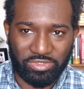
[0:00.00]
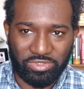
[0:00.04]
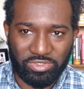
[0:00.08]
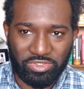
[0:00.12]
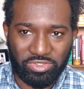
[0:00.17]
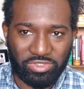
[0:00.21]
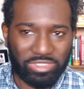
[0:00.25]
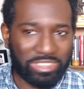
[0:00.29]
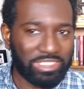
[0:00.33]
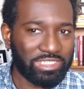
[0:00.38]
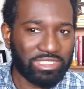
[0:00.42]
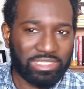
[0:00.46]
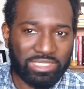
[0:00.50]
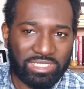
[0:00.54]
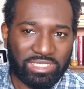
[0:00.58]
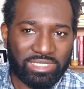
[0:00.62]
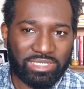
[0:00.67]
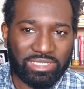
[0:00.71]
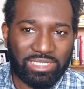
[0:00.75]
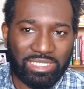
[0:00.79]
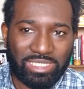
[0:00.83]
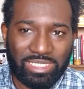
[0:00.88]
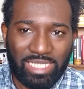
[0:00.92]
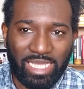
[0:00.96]
So this is
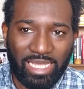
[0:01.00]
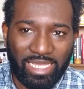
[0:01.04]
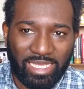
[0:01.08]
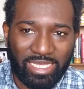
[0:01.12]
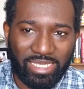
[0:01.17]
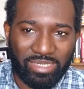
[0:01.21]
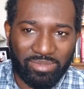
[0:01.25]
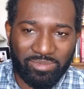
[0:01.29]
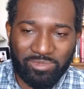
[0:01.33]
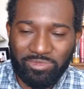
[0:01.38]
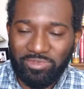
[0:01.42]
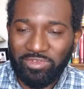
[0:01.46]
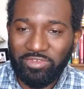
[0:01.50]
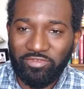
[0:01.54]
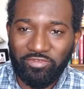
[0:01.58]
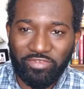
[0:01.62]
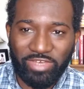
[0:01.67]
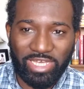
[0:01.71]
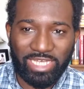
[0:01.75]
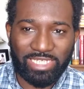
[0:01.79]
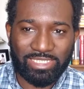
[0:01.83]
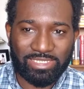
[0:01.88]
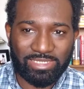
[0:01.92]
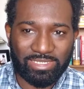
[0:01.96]
the time to
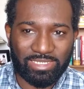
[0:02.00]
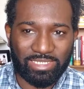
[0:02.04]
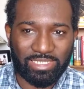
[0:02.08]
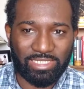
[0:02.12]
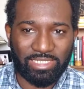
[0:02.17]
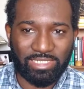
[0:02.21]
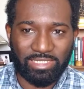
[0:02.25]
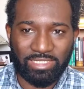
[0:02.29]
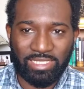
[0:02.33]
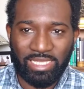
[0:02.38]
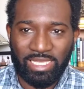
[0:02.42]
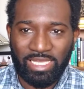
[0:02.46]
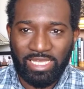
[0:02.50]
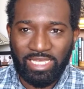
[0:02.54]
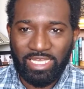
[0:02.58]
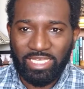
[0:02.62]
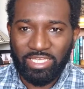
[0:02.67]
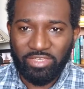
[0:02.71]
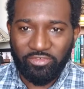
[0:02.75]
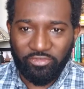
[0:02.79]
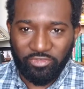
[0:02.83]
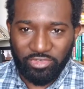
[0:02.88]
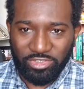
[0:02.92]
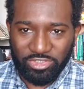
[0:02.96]
invest in
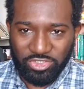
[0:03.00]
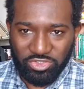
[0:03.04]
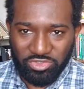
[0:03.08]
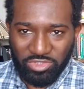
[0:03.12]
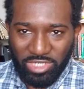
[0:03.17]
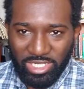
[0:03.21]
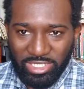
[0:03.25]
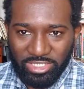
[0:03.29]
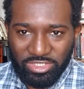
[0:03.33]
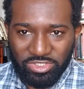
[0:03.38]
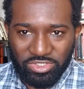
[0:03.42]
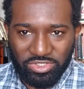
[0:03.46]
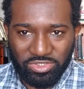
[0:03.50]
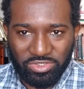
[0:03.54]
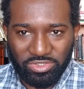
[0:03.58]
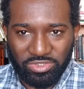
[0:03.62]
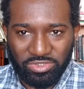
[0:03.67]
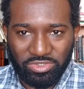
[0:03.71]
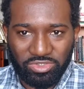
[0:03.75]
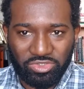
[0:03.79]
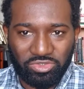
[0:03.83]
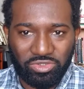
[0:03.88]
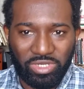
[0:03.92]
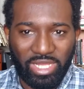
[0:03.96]
infrastructure
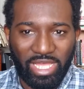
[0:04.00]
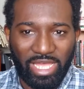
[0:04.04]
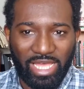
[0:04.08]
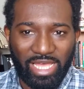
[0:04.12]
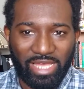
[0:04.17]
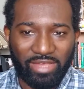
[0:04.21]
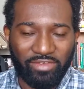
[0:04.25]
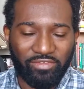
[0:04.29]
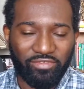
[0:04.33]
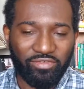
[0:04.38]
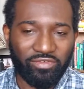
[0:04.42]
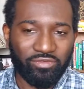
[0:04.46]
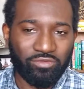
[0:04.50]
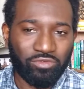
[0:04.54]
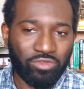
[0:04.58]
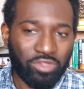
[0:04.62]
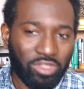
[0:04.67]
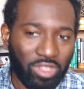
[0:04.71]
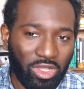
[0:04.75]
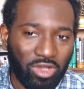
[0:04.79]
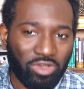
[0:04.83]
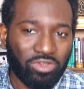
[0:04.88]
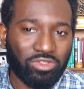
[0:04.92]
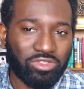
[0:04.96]
to have
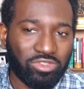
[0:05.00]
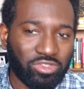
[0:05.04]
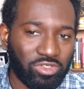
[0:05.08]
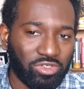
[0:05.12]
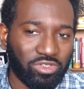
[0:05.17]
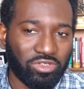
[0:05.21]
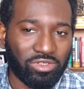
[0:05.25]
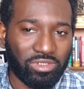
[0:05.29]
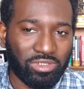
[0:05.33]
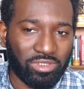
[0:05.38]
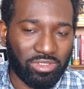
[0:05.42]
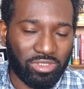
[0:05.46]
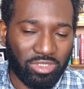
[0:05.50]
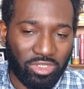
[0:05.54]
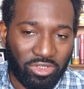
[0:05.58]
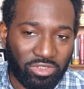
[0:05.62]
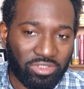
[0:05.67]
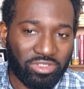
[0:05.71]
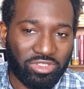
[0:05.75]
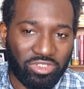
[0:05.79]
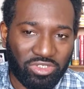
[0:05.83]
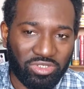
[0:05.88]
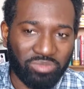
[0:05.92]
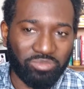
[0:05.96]

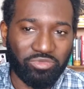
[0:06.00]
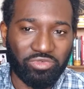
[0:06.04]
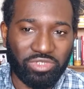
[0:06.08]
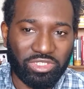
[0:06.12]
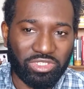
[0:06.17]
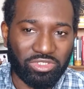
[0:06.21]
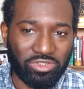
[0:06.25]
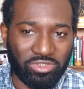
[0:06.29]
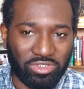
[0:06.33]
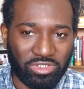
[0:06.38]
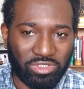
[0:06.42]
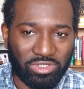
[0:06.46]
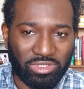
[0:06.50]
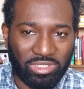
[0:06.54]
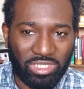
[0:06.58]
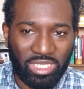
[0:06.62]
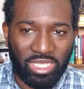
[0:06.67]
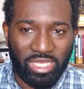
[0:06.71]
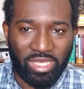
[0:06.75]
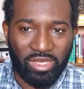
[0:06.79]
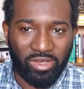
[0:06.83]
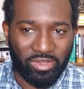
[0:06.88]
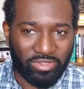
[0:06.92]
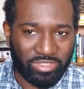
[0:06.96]
long-term return
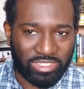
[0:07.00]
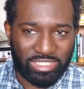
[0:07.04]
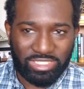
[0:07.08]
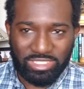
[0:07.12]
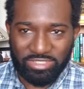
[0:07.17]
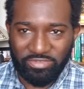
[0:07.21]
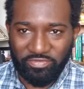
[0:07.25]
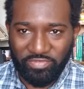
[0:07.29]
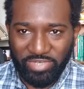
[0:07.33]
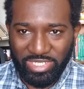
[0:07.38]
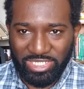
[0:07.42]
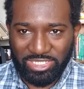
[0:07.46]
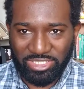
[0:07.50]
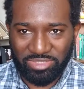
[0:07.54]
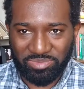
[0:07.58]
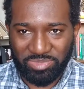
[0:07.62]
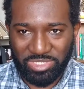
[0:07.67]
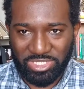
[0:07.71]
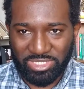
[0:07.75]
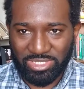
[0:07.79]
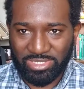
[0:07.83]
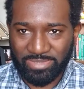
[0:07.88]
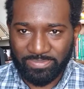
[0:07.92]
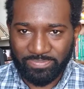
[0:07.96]
on these
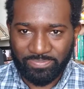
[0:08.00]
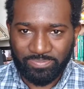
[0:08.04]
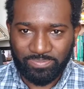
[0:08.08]
investments.